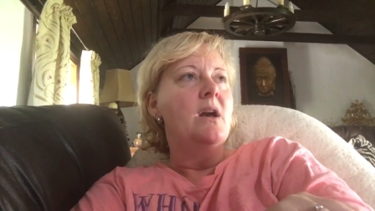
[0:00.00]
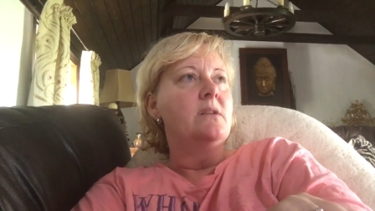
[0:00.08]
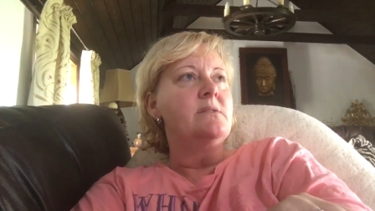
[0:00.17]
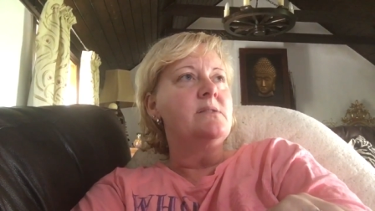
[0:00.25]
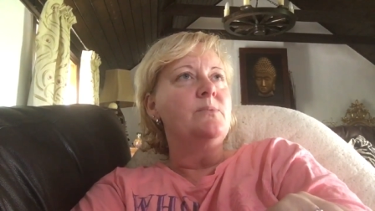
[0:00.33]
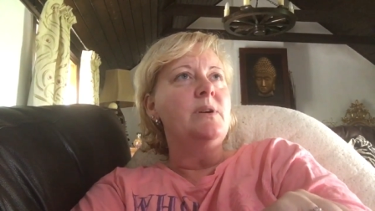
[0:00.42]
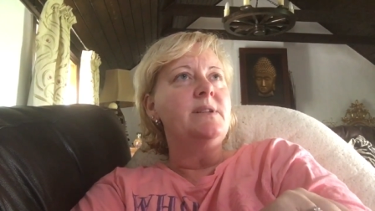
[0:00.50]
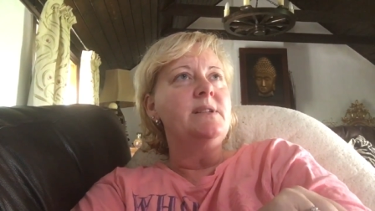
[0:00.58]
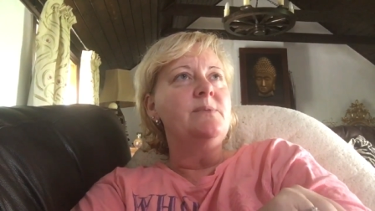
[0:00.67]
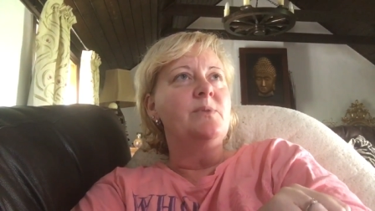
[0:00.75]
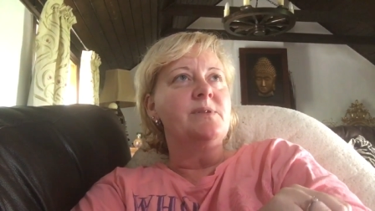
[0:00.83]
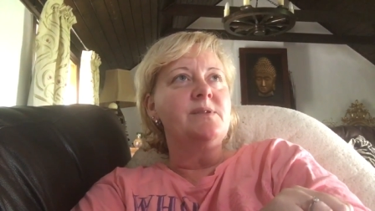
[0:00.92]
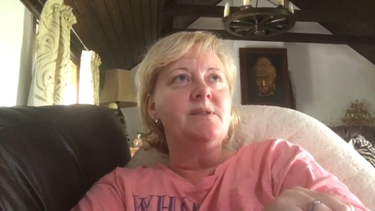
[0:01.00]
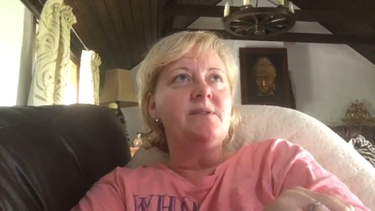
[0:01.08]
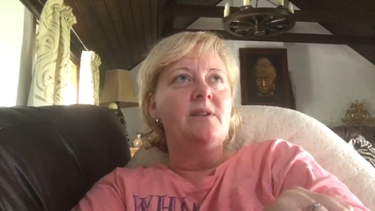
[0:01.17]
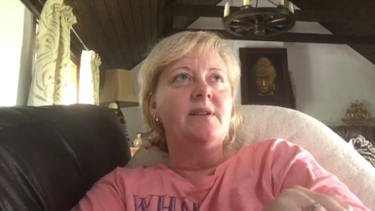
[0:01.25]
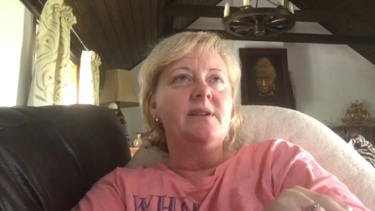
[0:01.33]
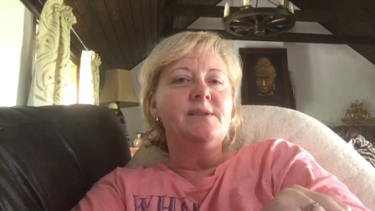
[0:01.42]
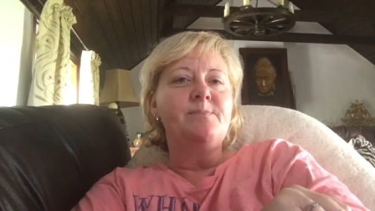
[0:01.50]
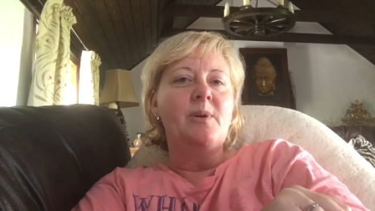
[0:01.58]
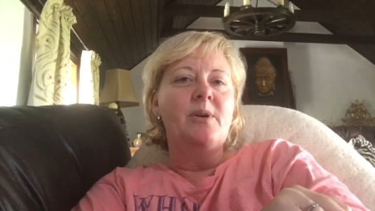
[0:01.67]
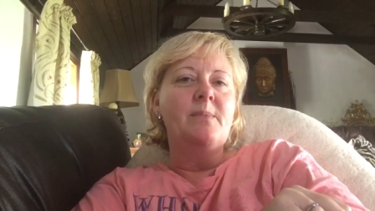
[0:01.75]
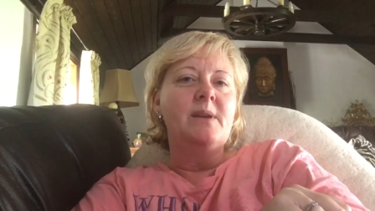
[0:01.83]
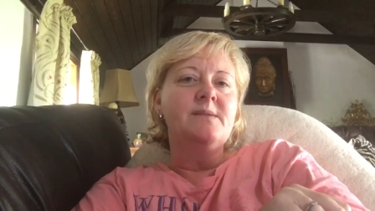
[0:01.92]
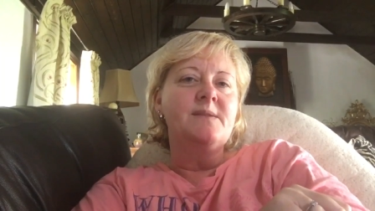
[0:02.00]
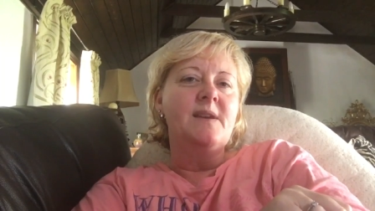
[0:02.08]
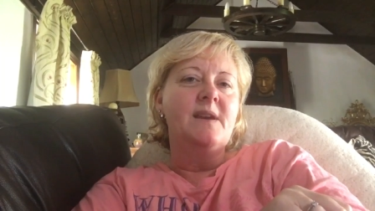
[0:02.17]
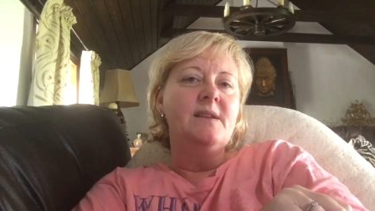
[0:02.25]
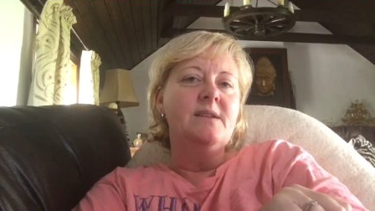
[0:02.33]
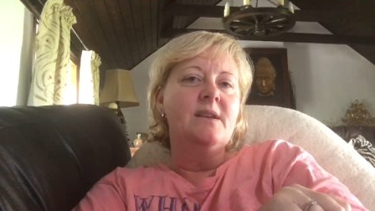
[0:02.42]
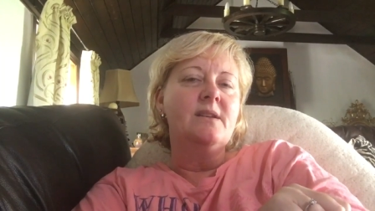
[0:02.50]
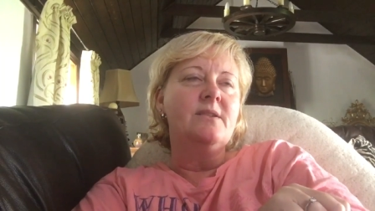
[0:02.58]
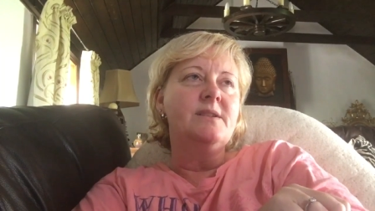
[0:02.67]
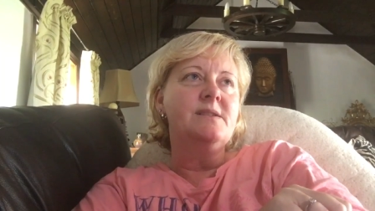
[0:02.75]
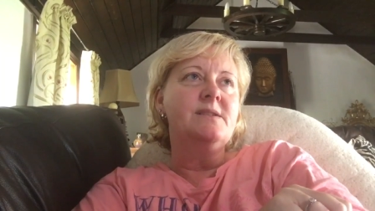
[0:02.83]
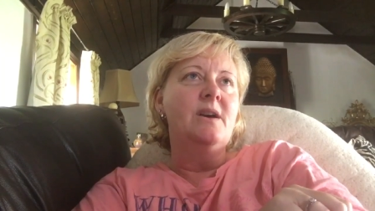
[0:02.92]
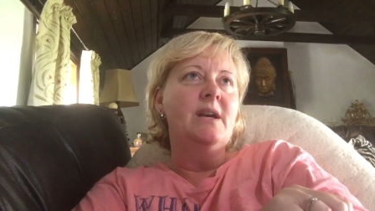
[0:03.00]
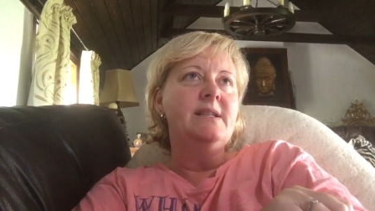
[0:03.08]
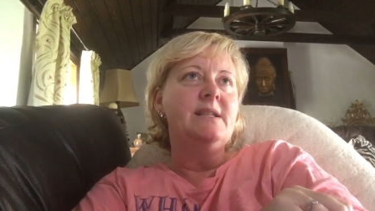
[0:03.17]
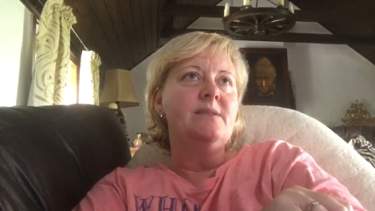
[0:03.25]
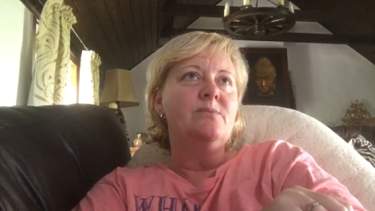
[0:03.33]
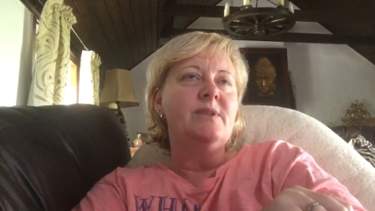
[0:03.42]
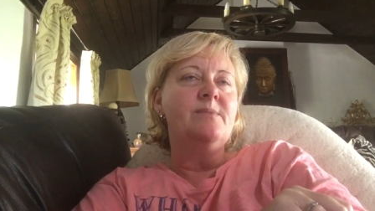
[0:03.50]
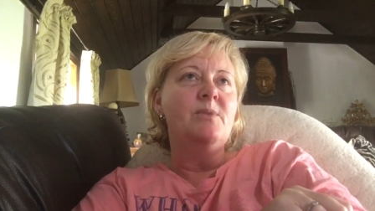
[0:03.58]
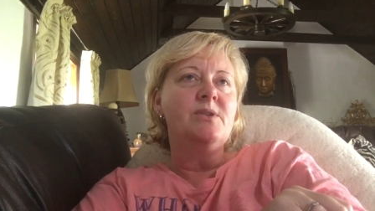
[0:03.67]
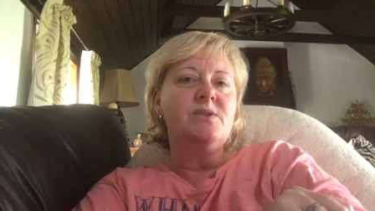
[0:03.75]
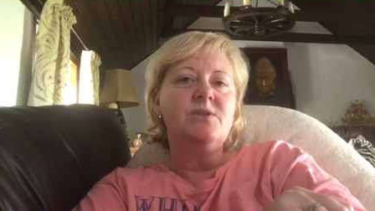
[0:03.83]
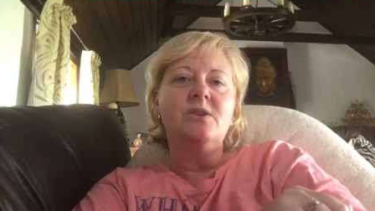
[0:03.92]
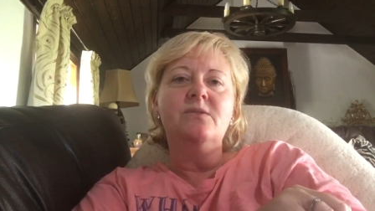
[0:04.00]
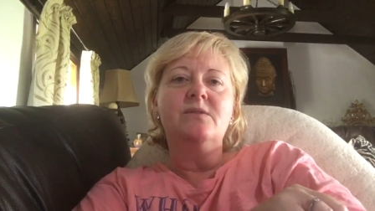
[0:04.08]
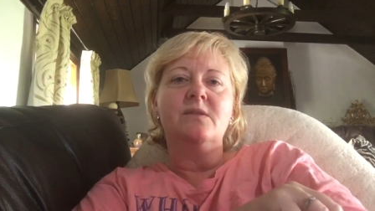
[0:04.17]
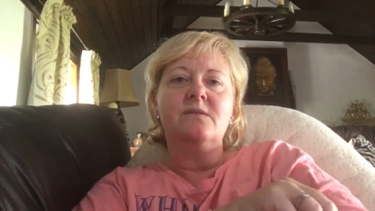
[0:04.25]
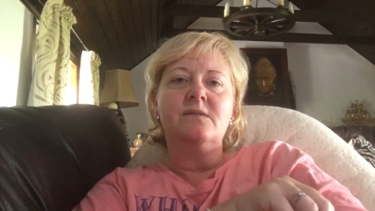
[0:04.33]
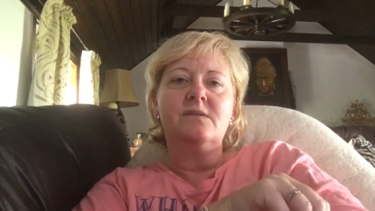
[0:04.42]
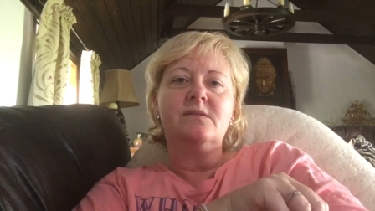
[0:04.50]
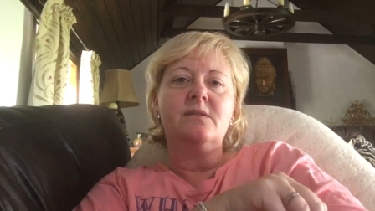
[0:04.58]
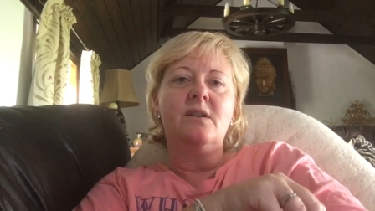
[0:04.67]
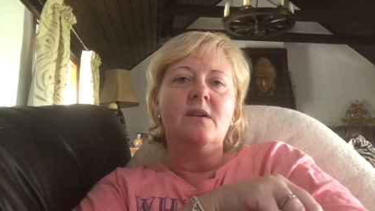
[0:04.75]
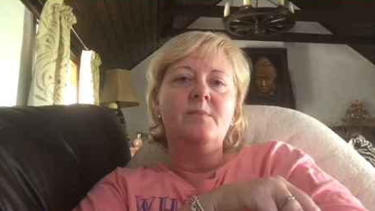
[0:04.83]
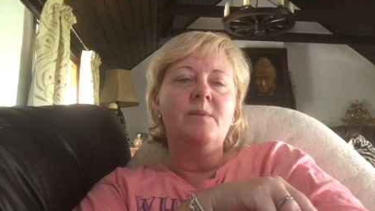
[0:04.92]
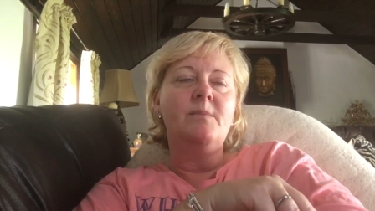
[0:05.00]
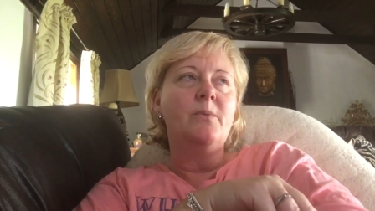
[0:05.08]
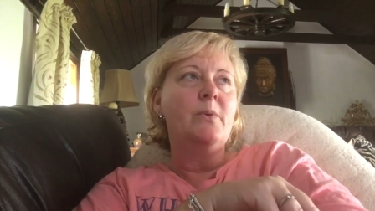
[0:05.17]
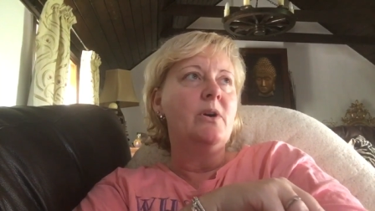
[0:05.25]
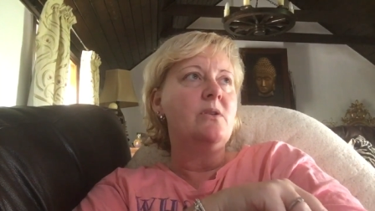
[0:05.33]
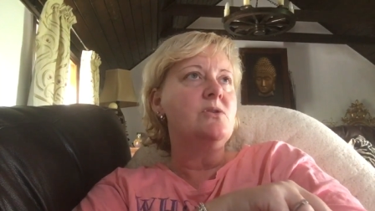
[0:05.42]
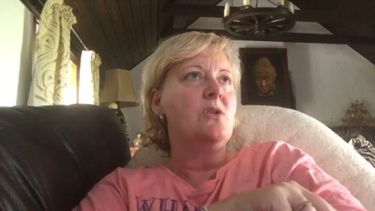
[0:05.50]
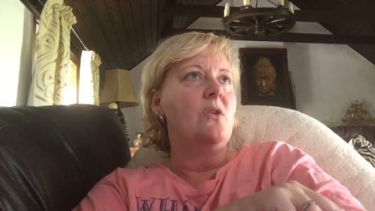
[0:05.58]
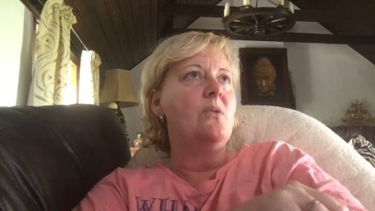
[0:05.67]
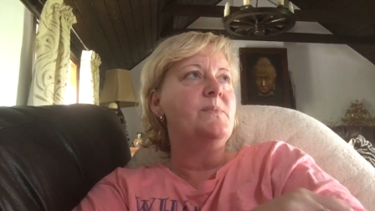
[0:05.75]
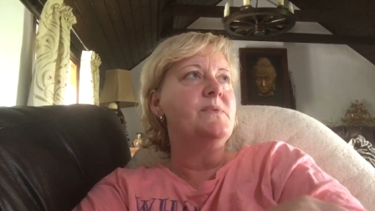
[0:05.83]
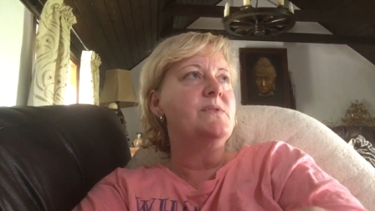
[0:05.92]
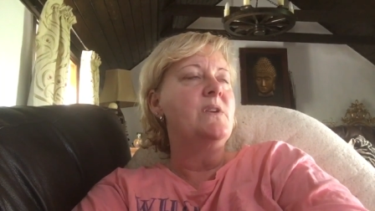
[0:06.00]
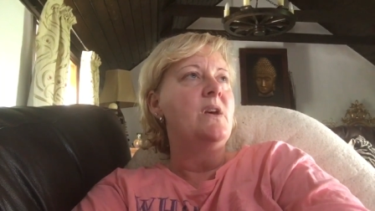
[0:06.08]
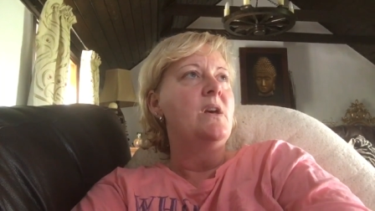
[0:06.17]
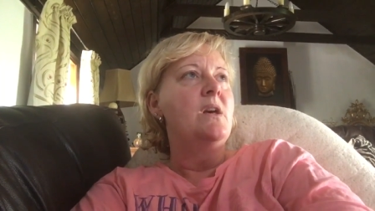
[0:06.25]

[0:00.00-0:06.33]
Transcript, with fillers: And so what I did was I started experimenting, and I decided with my students at my workshops